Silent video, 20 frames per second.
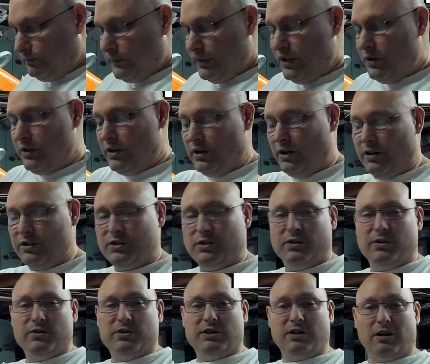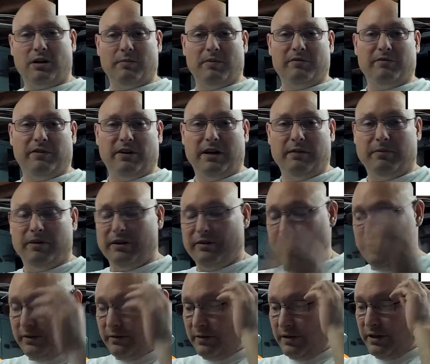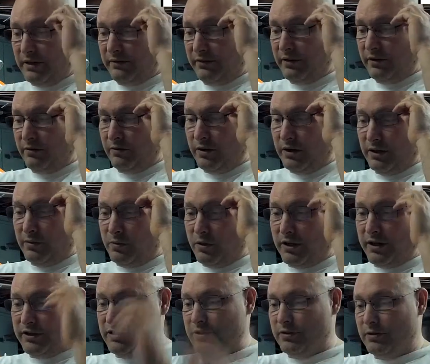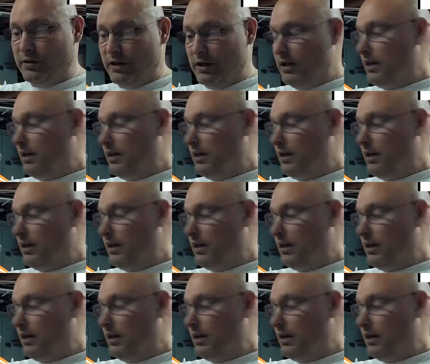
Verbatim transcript: You could also use carbon fiber if you if you really wanted to.